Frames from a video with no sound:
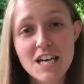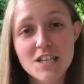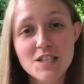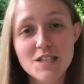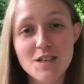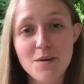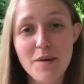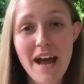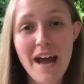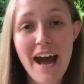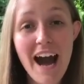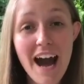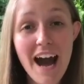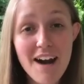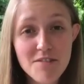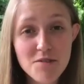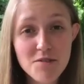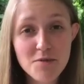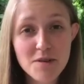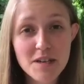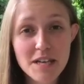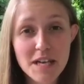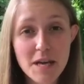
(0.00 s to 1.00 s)
So we
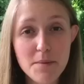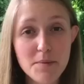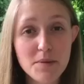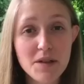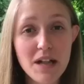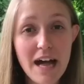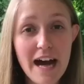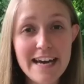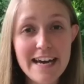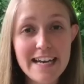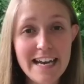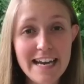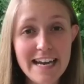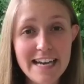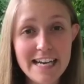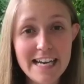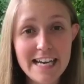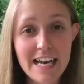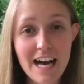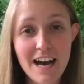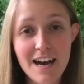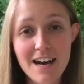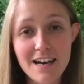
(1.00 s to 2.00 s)
haven't really applied
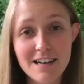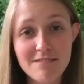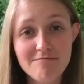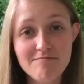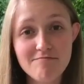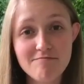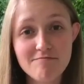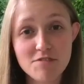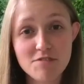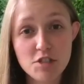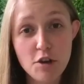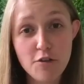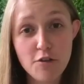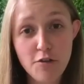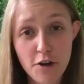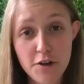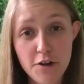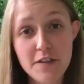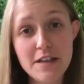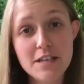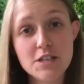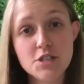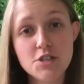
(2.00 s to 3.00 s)
any so
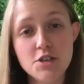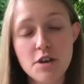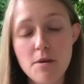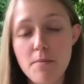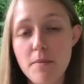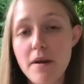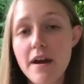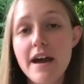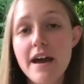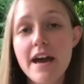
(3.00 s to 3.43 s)
far this trip.